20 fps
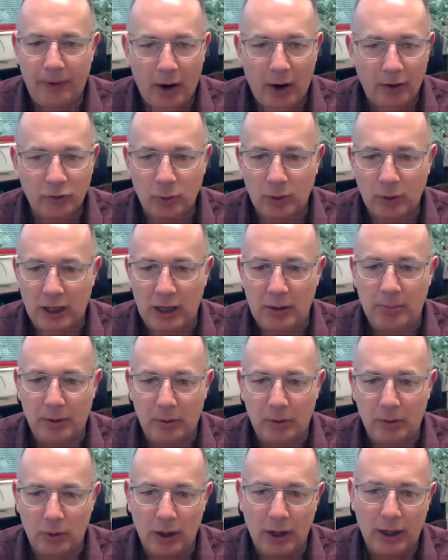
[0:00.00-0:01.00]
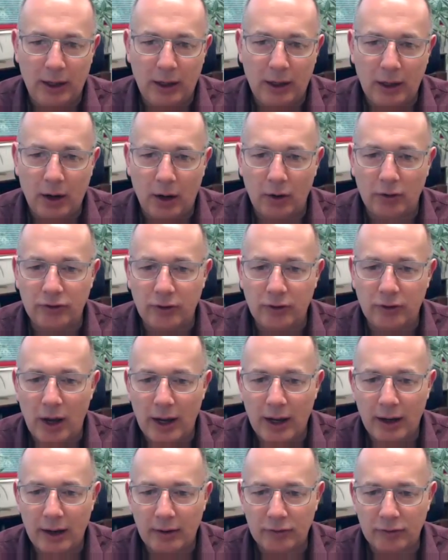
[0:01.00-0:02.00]
virus we keep a really close
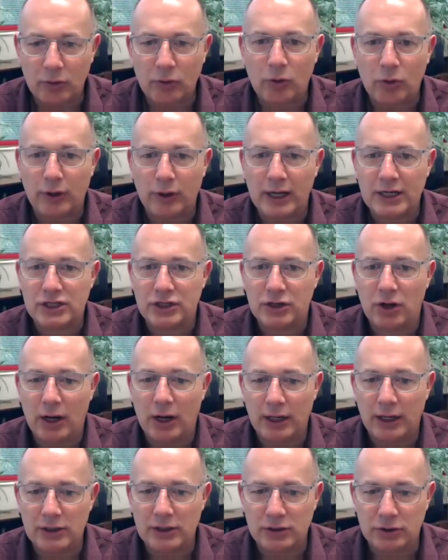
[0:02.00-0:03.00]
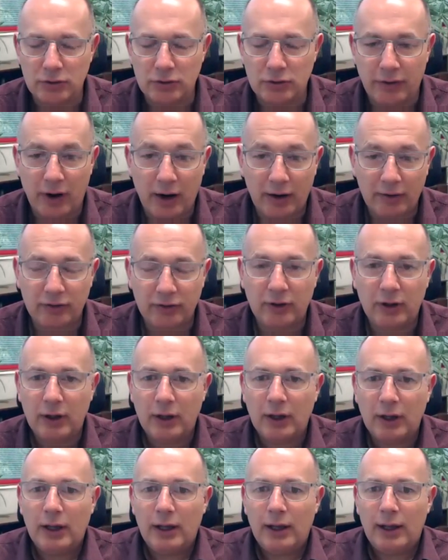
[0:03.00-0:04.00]
eye on, a so-called H9N2 virus,
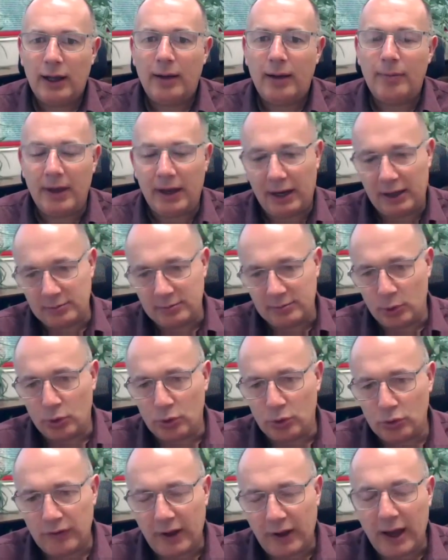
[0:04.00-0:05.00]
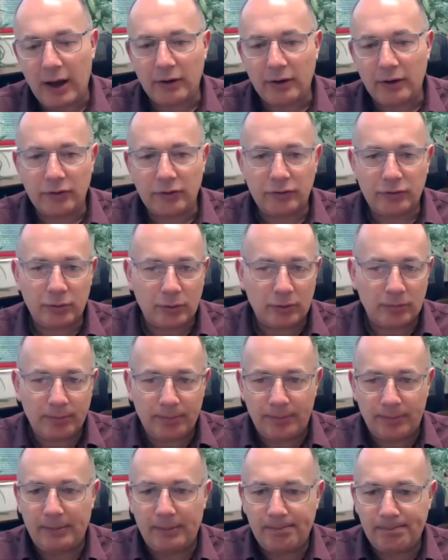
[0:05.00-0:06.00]
that has moved out of sort of
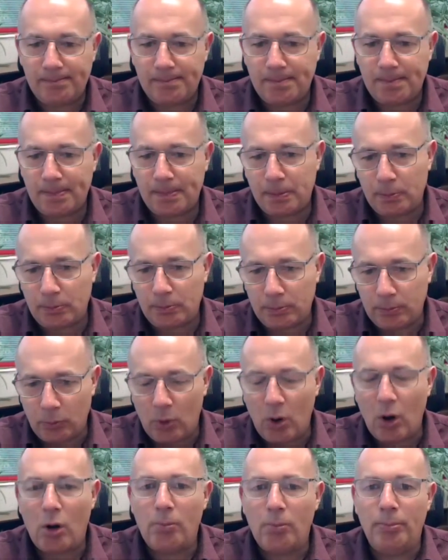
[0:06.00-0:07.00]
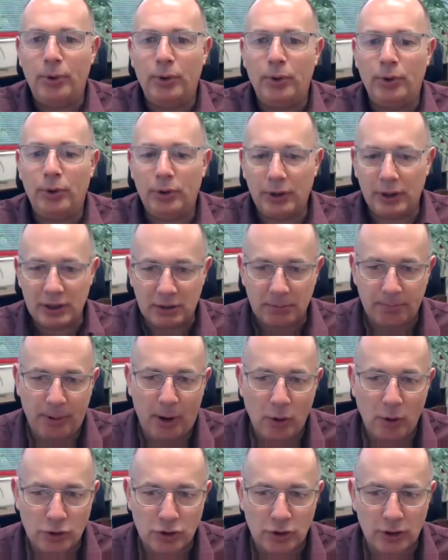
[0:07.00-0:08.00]
the wild bird into
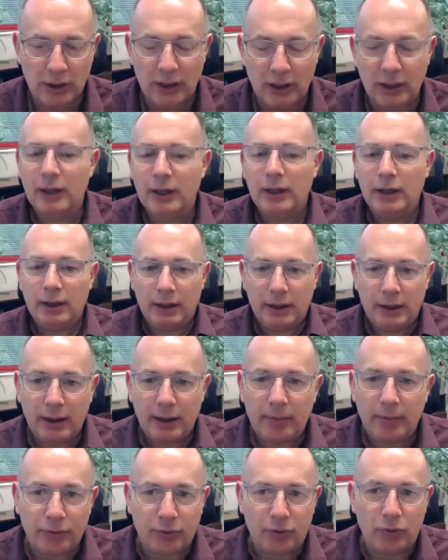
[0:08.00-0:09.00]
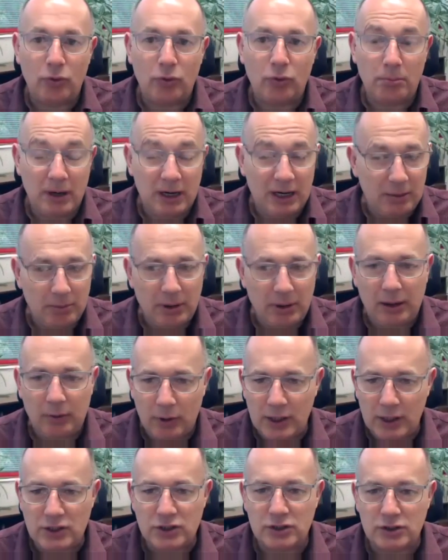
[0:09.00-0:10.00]
poultry through many, many
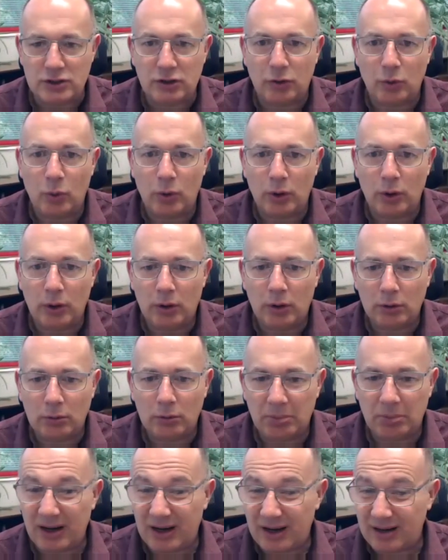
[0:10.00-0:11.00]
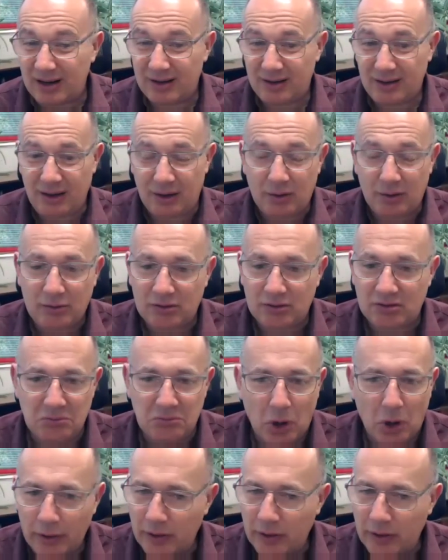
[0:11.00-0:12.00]
regions of the world. But it's
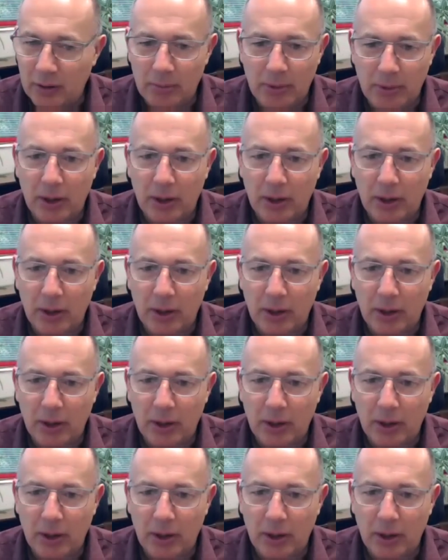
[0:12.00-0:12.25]
not in the